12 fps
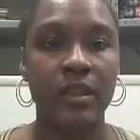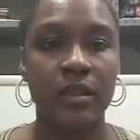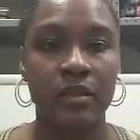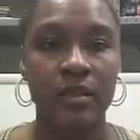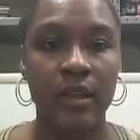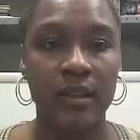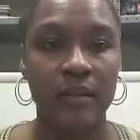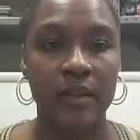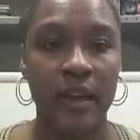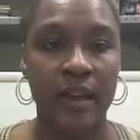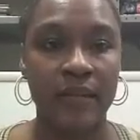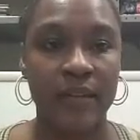So now that we
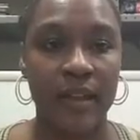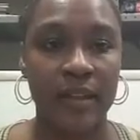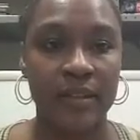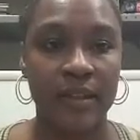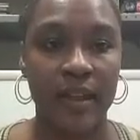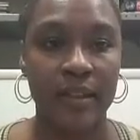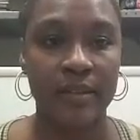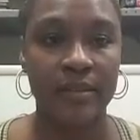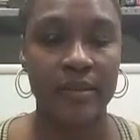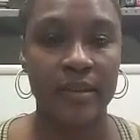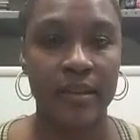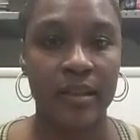have it like that,
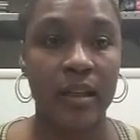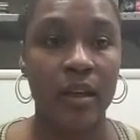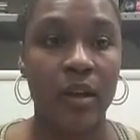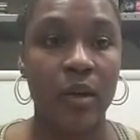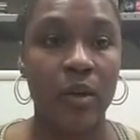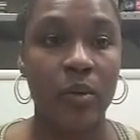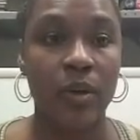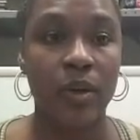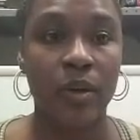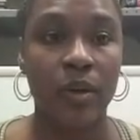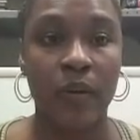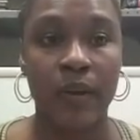we're
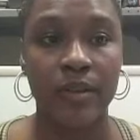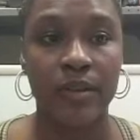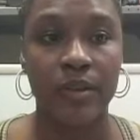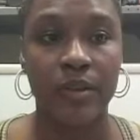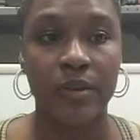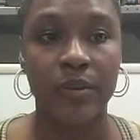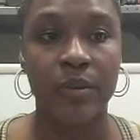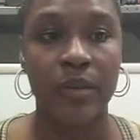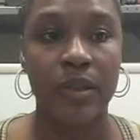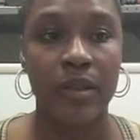going to